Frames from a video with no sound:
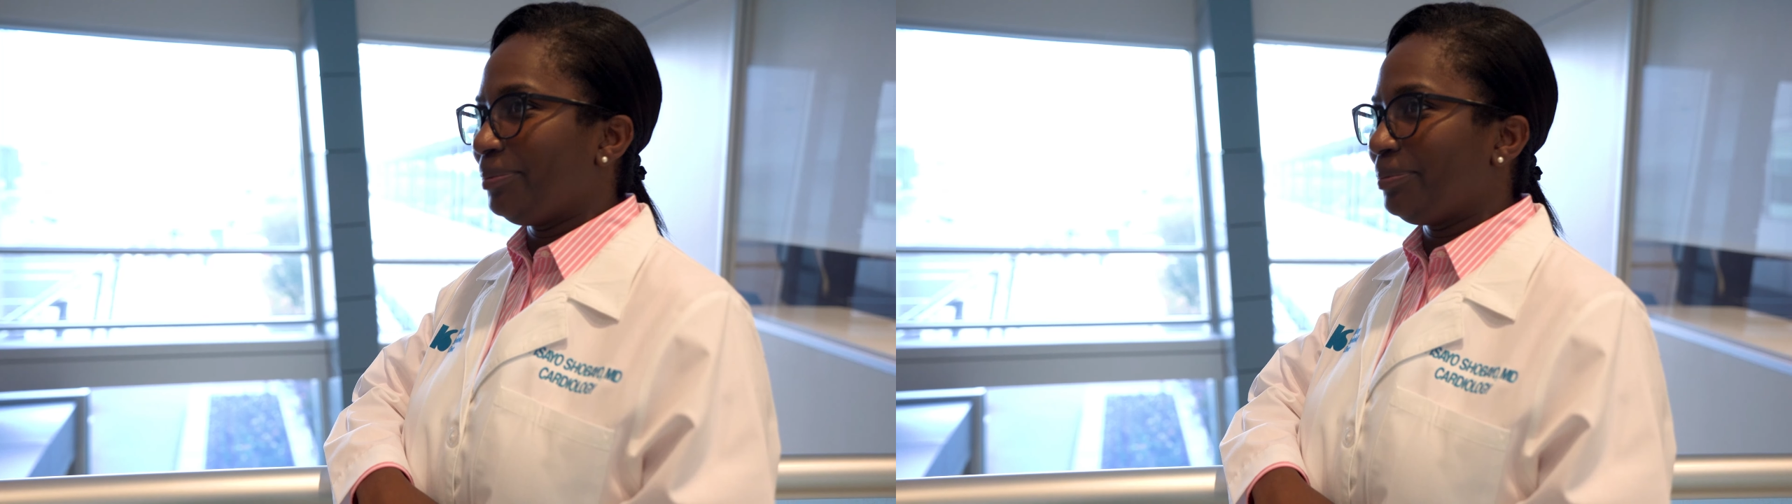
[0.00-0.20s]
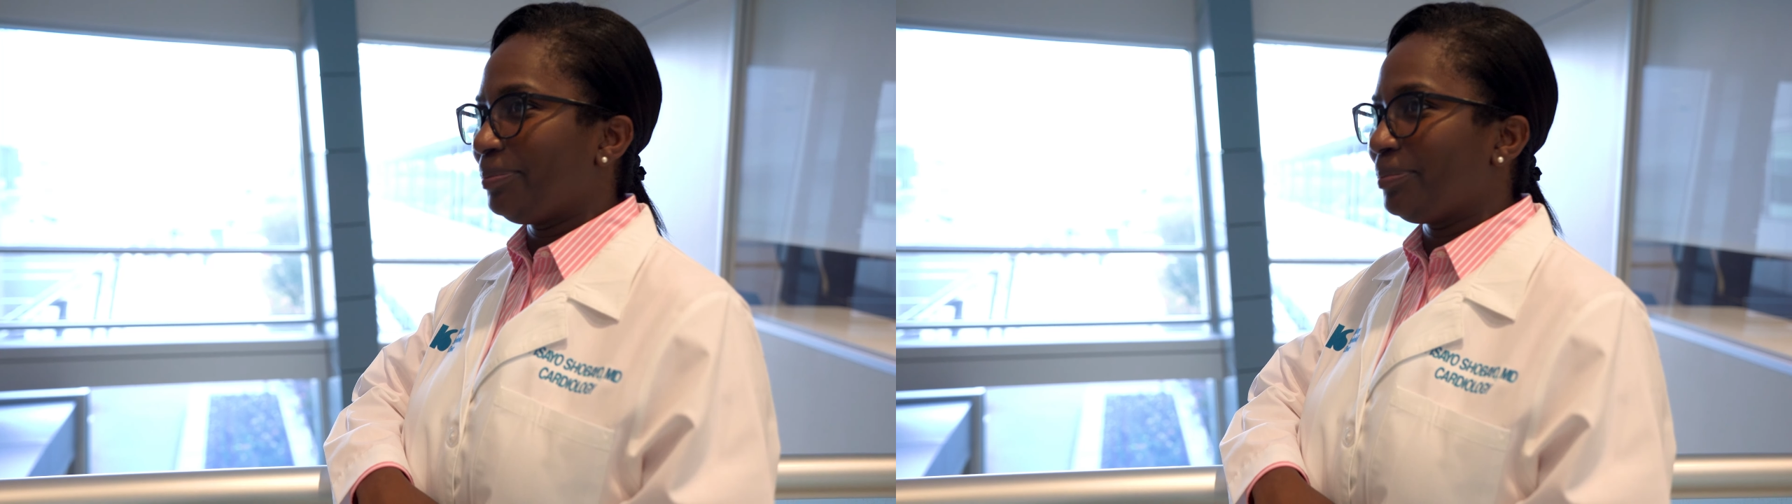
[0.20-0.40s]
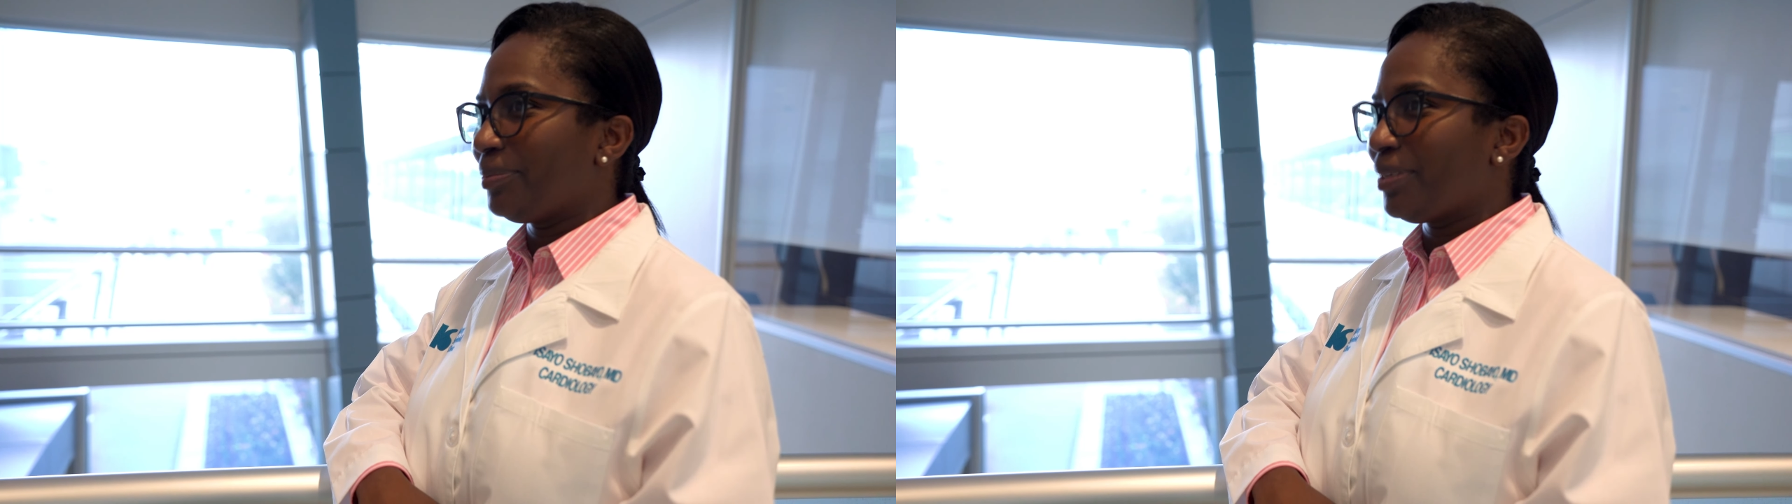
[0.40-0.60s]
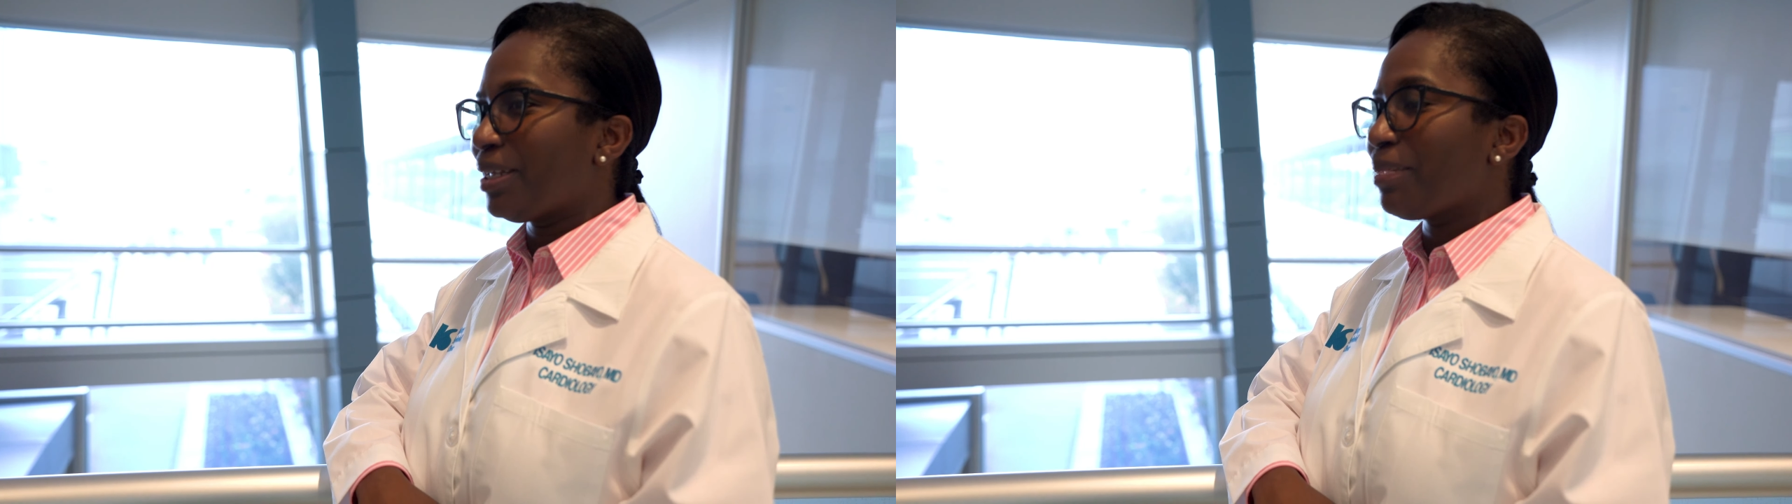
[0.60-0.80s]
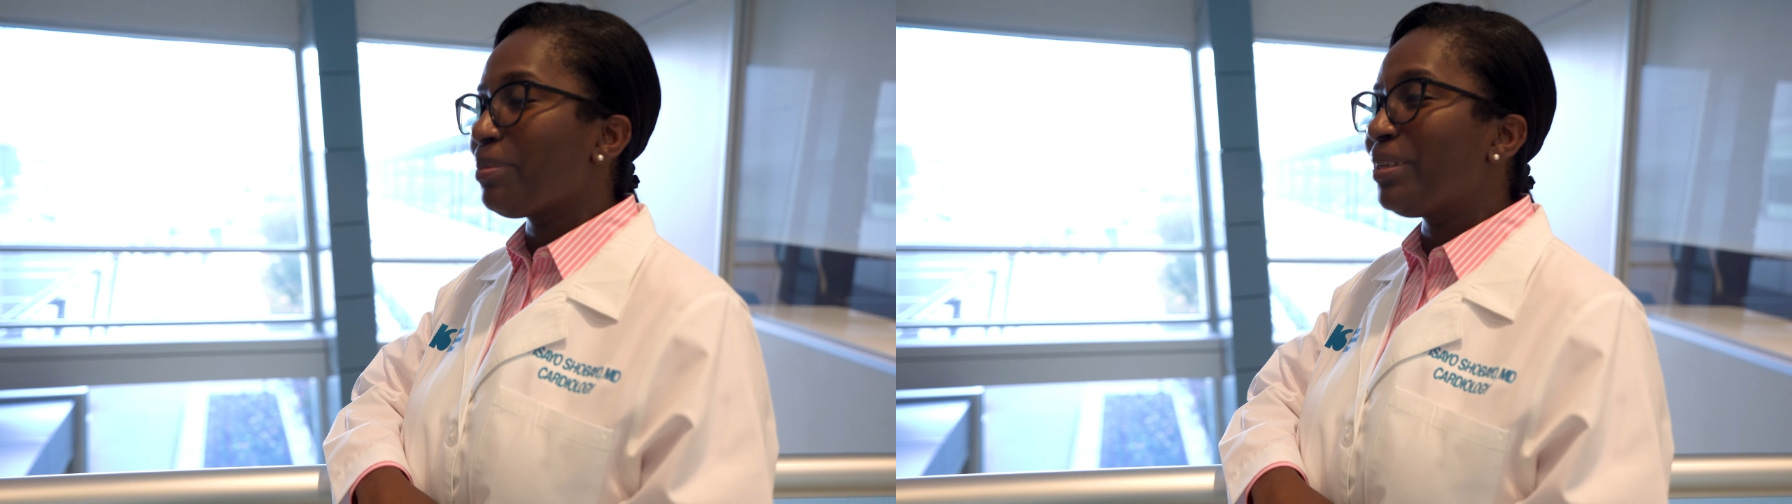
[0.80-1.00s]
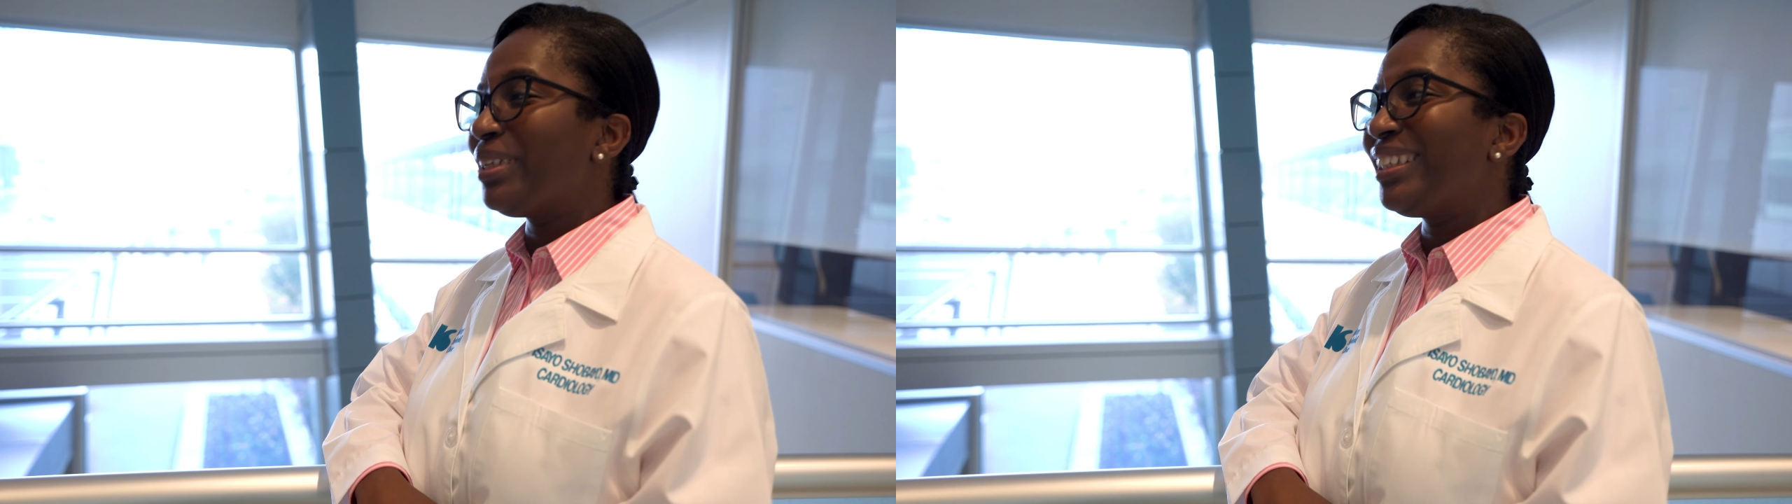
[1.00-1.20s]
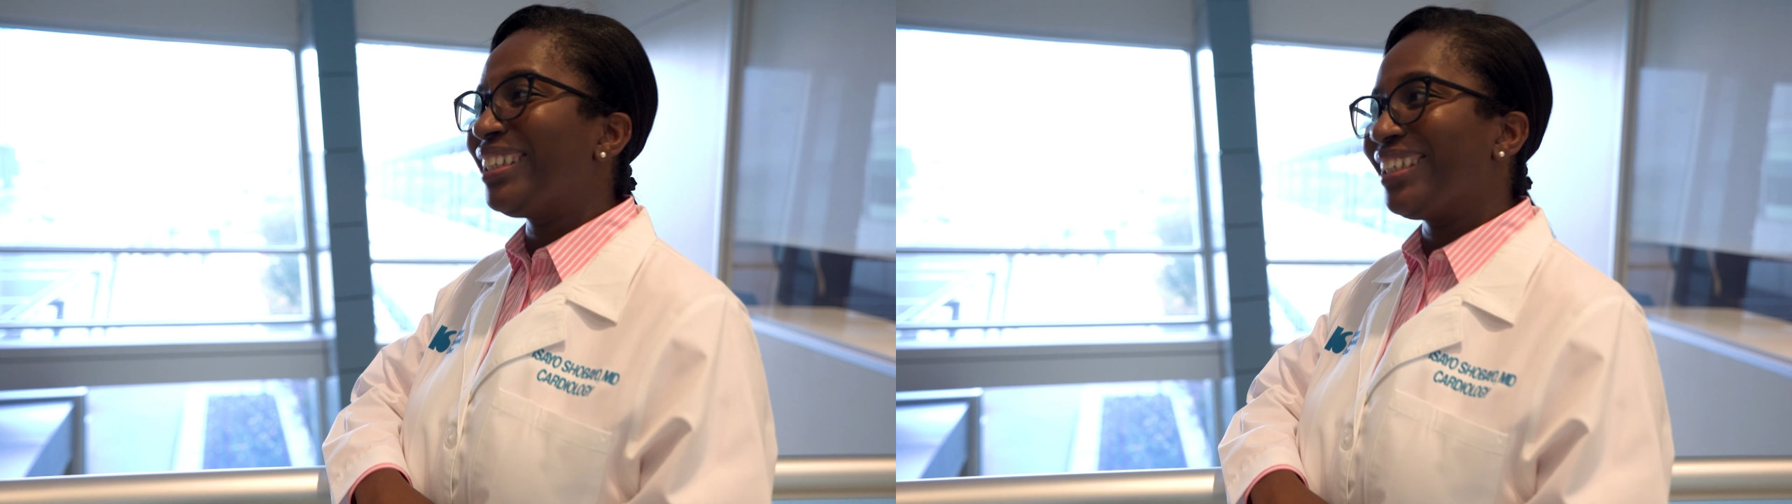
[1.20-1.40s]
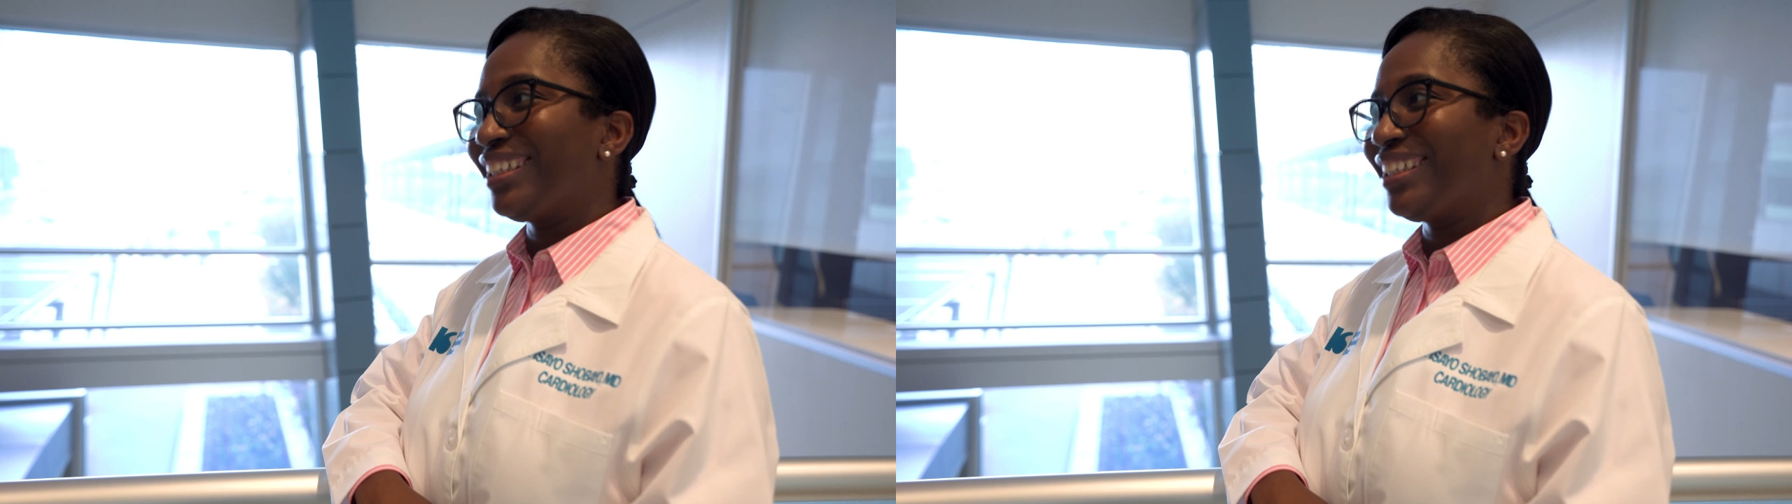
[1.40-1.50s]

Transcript: being honest with you about